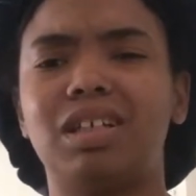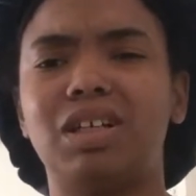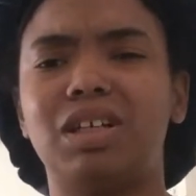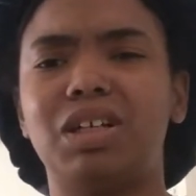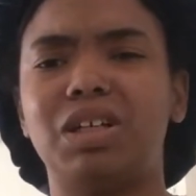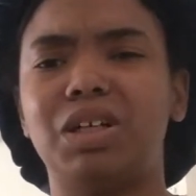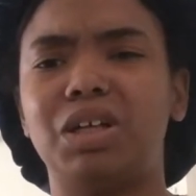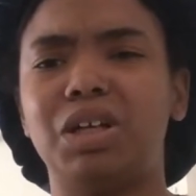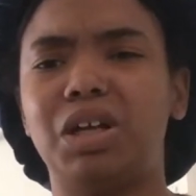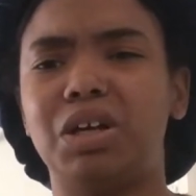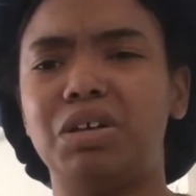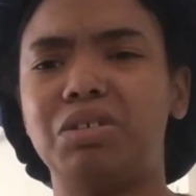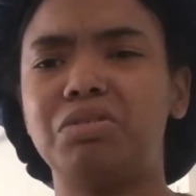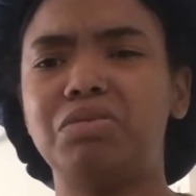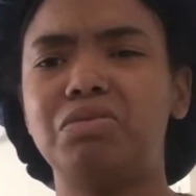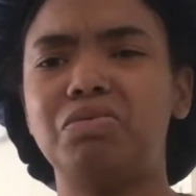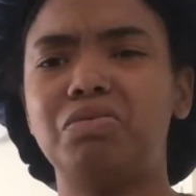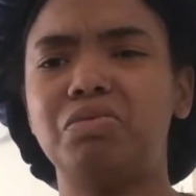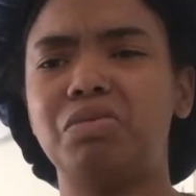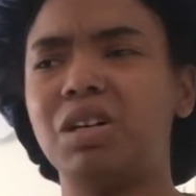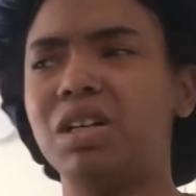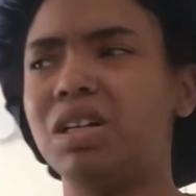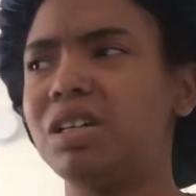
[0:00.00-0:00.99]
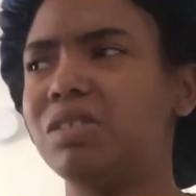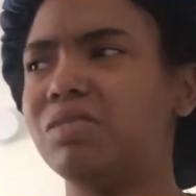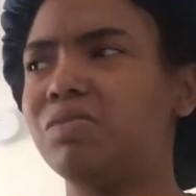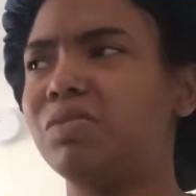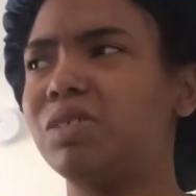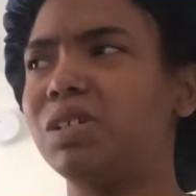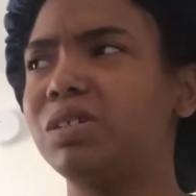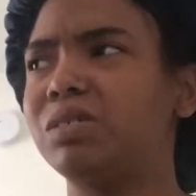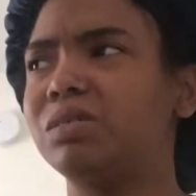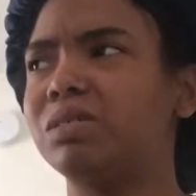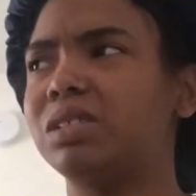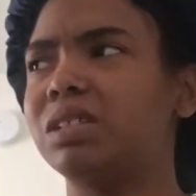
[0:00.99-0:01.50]
no. What are
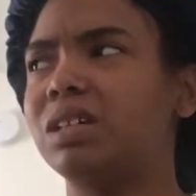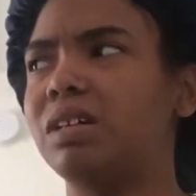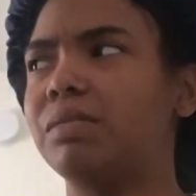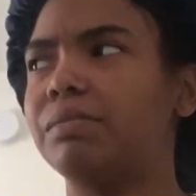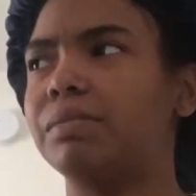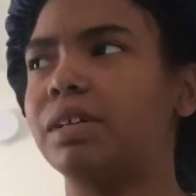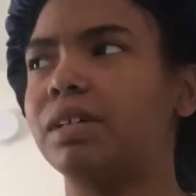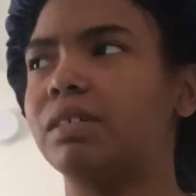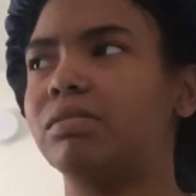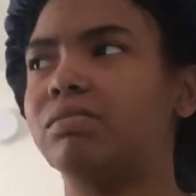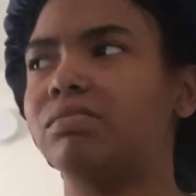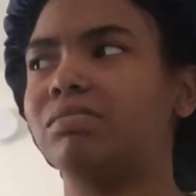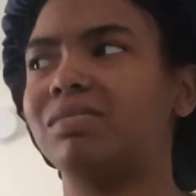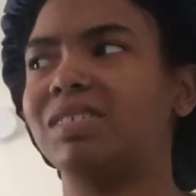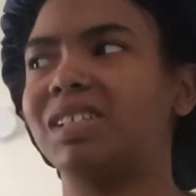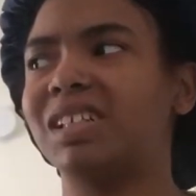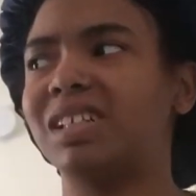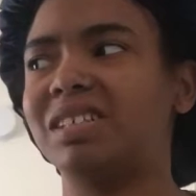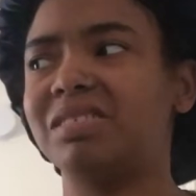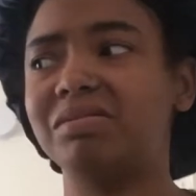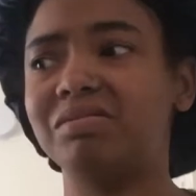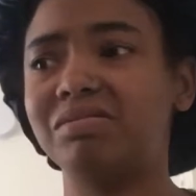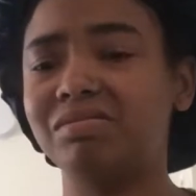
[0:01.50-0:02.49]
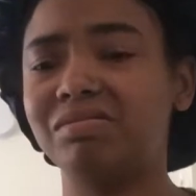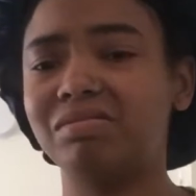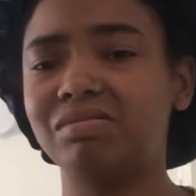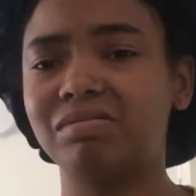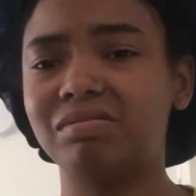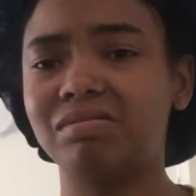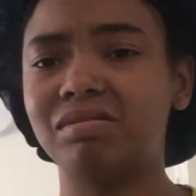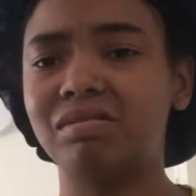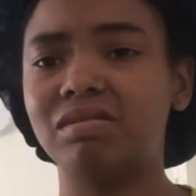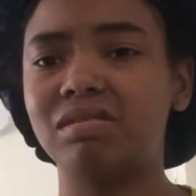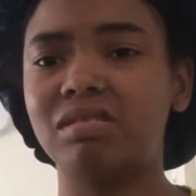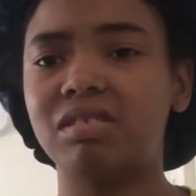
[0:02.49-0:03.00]
you talking about? No.
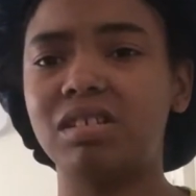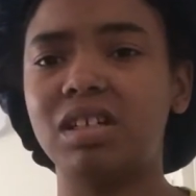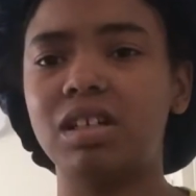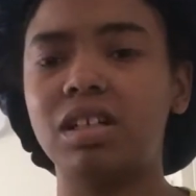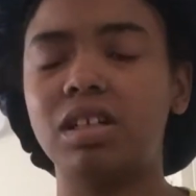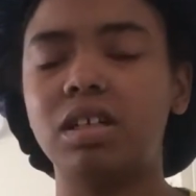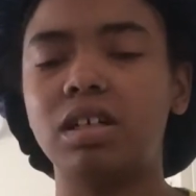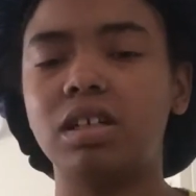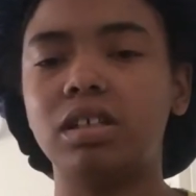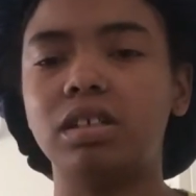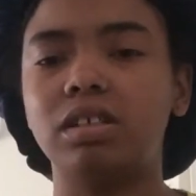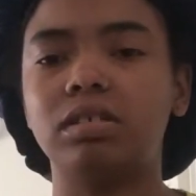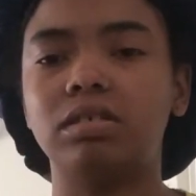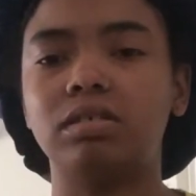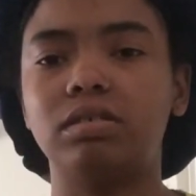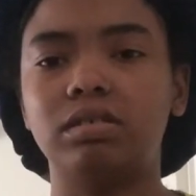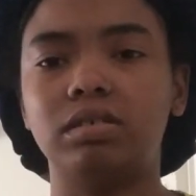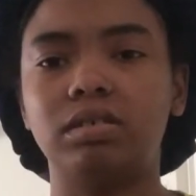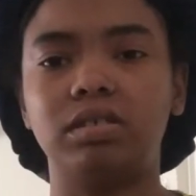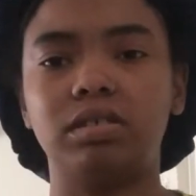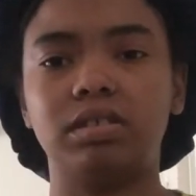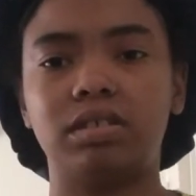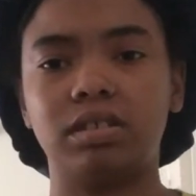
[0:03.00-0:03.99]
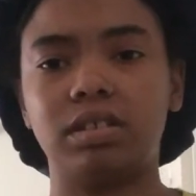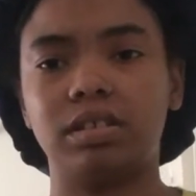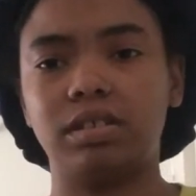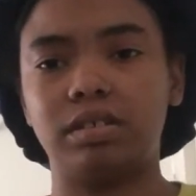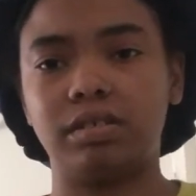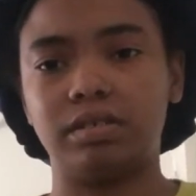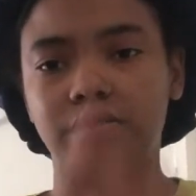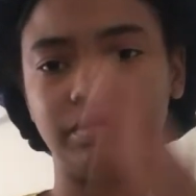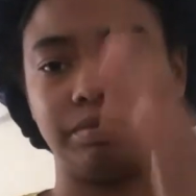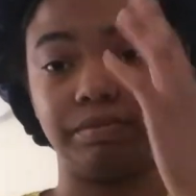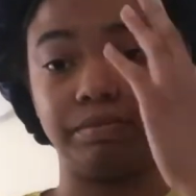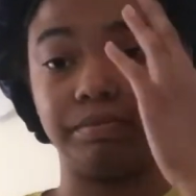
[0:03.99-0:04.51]
And
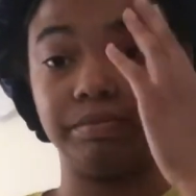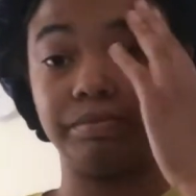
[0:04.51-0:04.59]
so